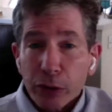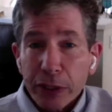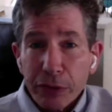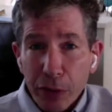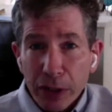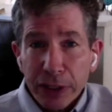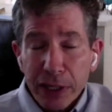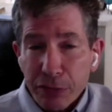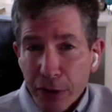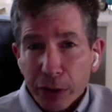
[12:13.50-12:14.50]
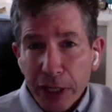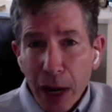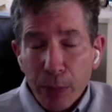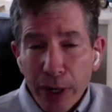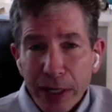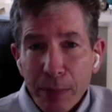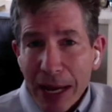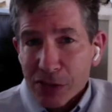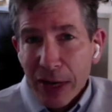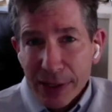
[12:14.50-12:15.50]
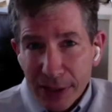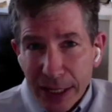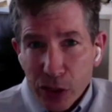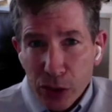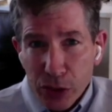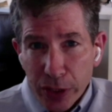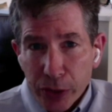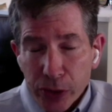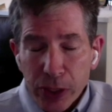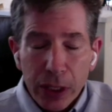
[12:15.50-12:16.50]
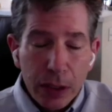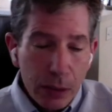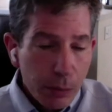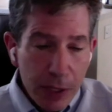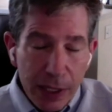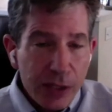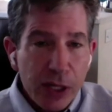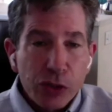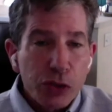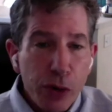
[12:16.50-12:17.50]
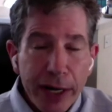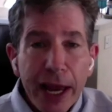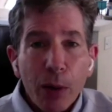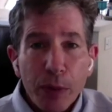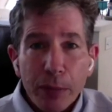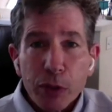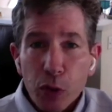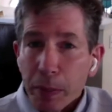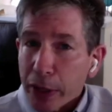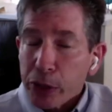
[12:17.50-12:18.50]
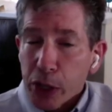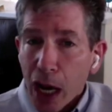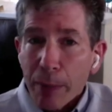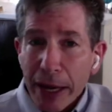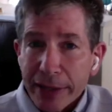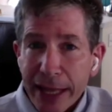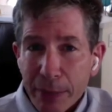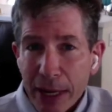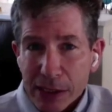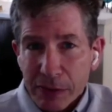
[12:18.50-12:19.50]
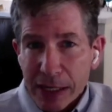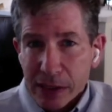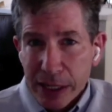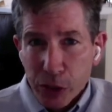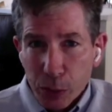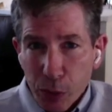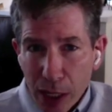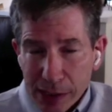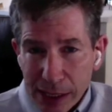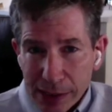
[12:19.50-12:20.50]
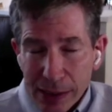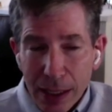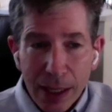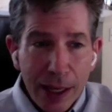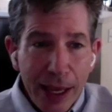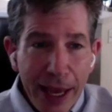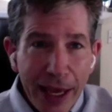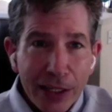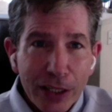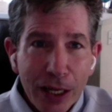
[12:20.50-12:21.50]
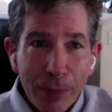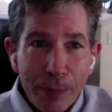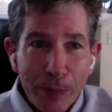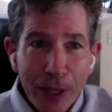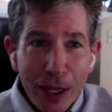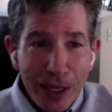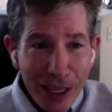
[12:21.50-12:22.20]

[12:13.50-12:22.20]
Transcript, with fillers: federally funded and federally operated mass vaccination centers essentially trying to help them do a better job at that mass vaccination process. And um,